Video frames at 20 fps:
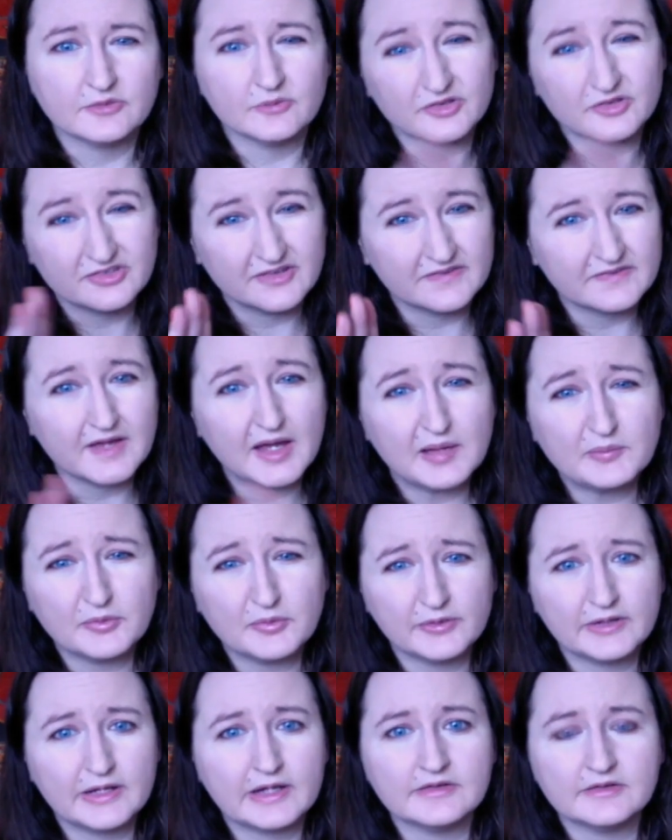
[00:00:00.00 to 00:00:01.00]
which at that
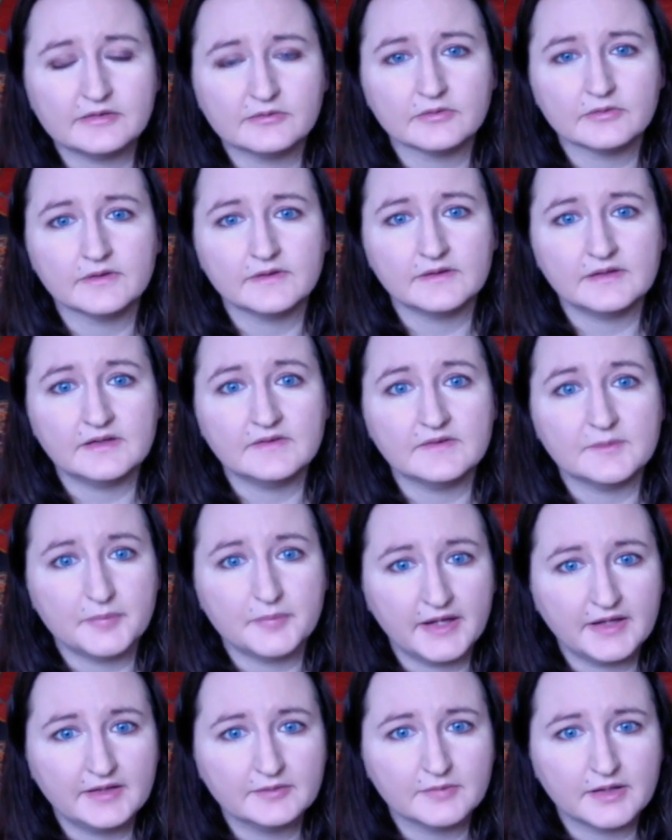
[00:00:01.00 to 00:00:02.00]
point I didn't really need the
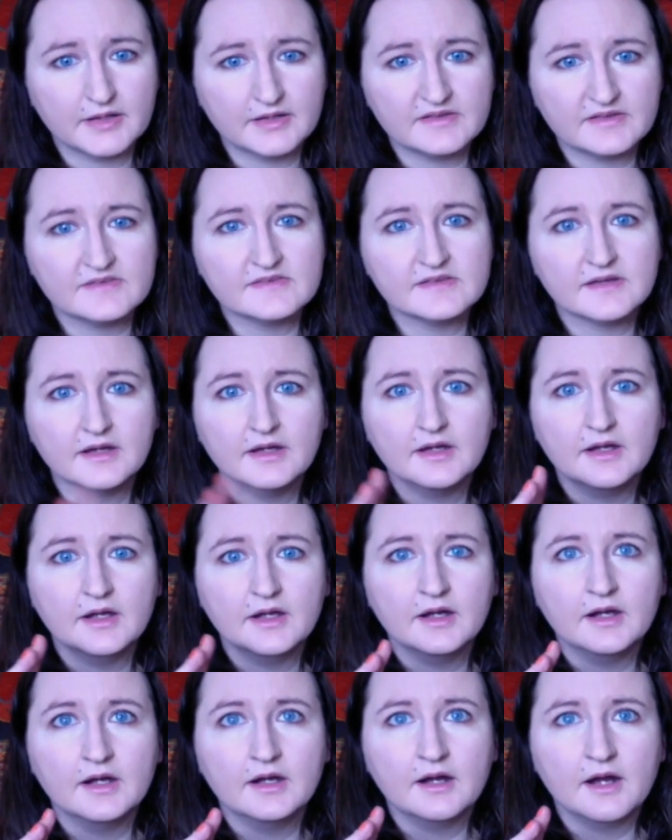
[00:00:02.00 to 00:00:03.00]
pain meds.
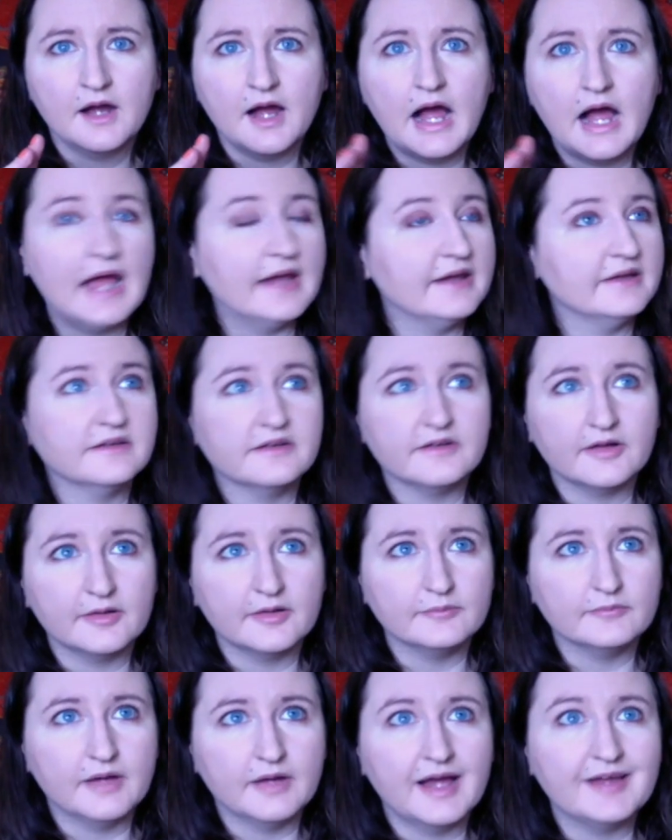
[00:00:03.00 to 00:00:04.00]

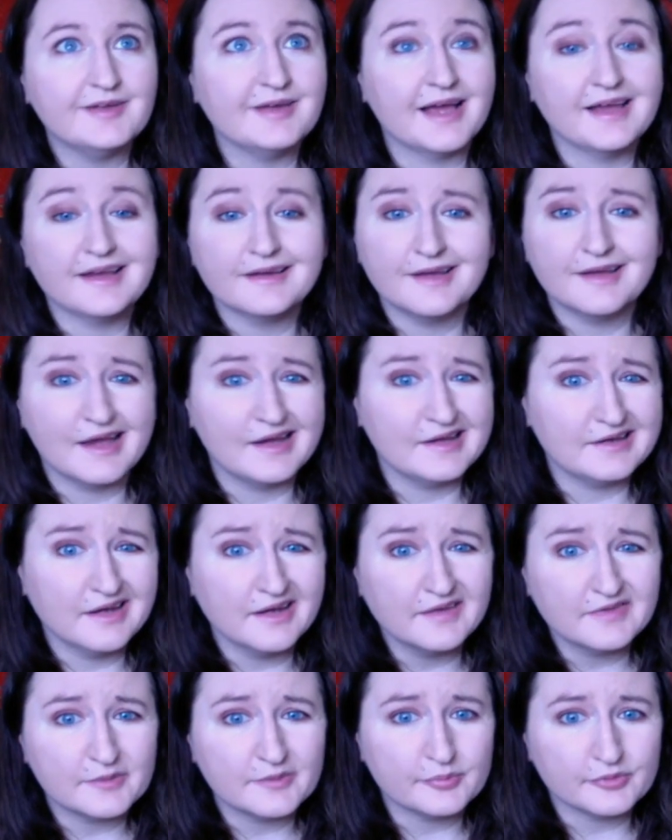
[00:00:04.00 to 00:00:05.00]
I
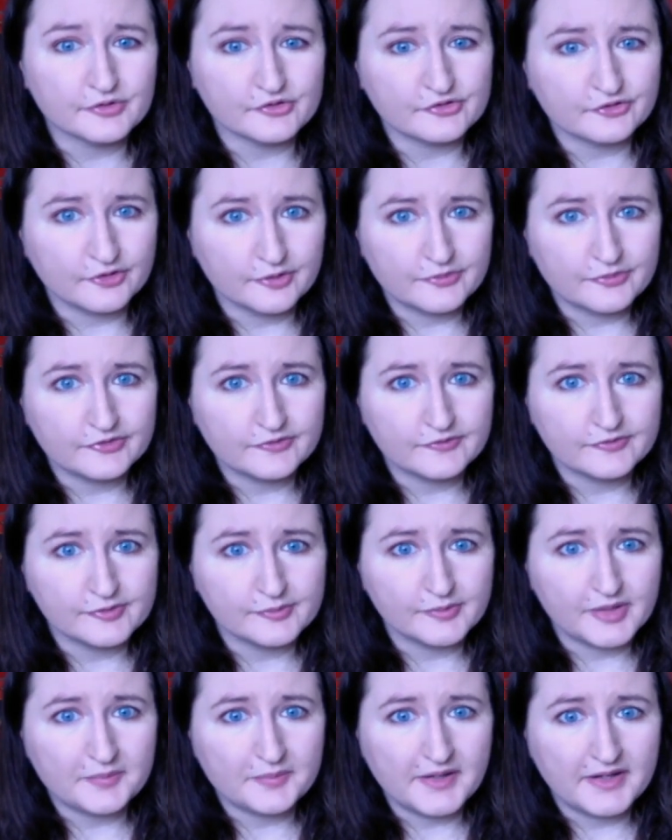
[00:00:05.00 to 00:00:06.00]
got the prescription for
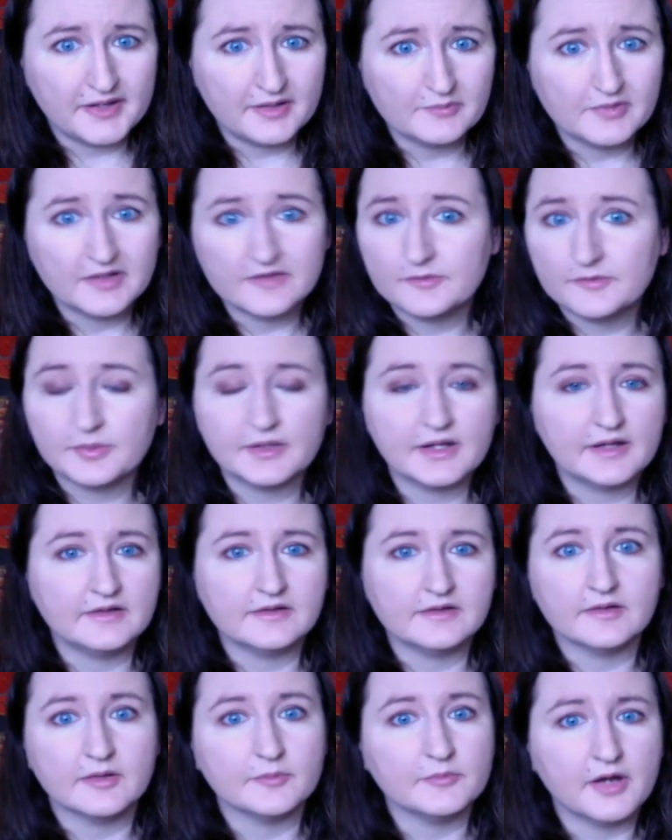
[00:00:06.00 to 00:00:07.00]
my pain meds, but I
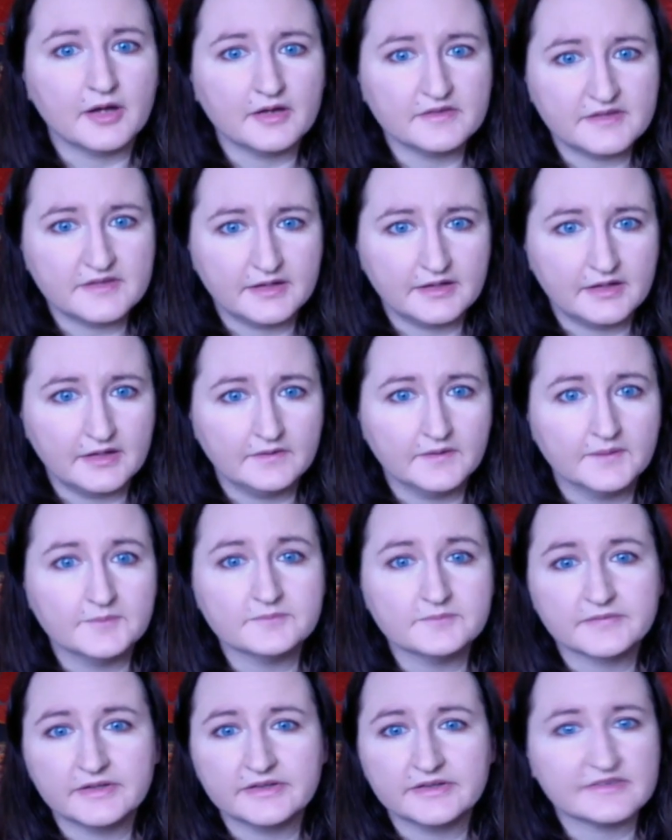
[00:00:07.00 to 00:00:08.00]
ended up not taking them
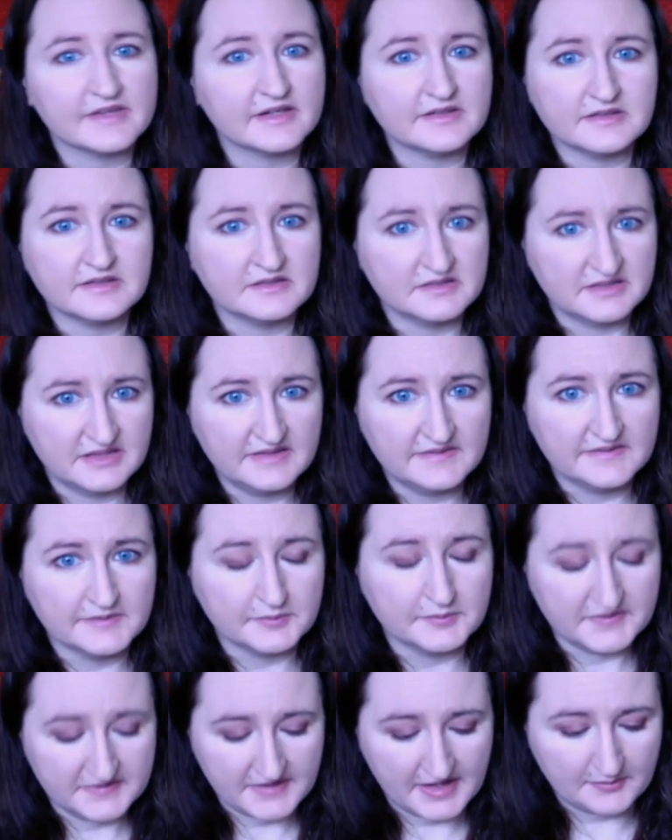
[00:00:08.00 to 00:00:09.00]
because I didn't need them
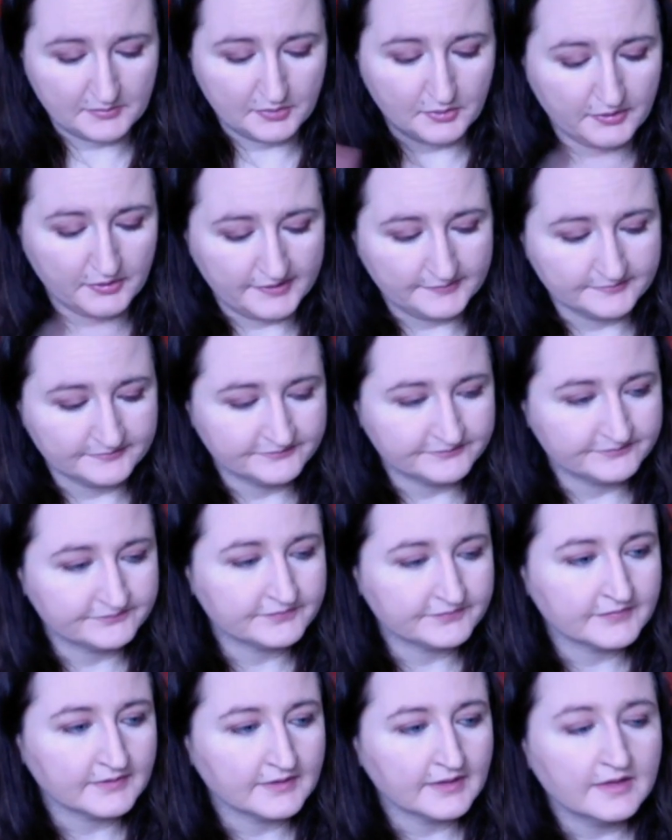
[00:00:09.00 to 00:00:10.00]
at that point.
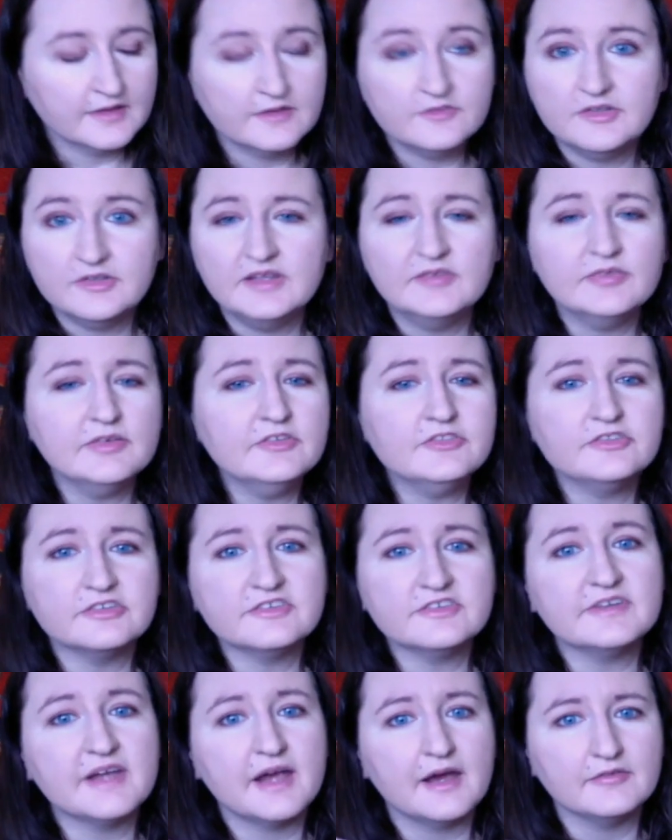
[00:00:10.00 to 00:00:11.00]
Even
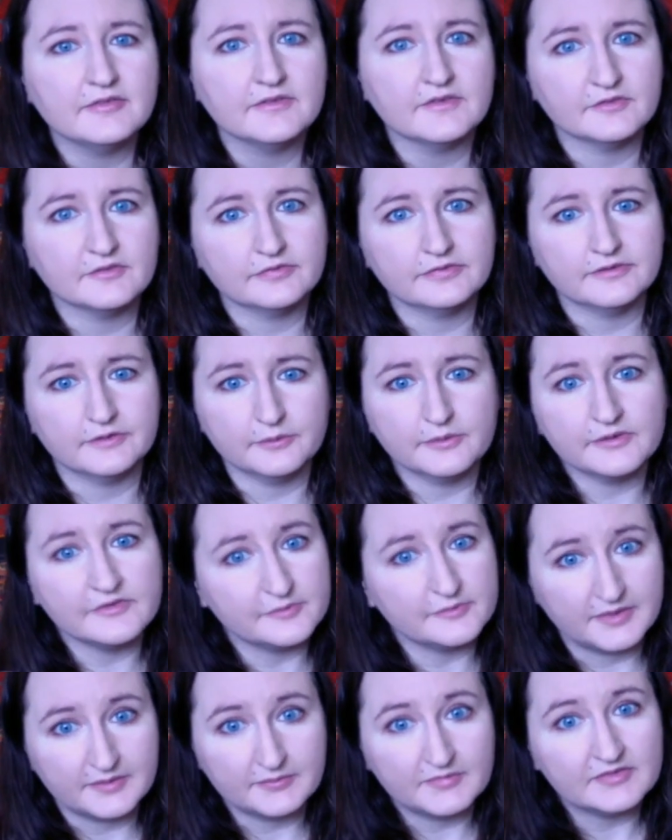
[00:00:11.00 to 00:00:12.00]
just having the fluids
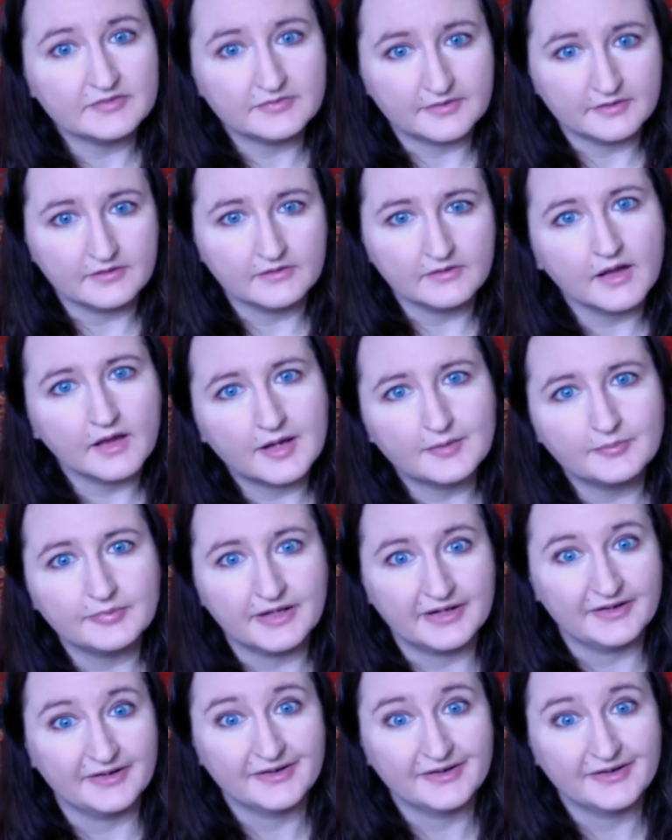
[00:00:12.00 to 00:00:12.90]
made me feel a lot better.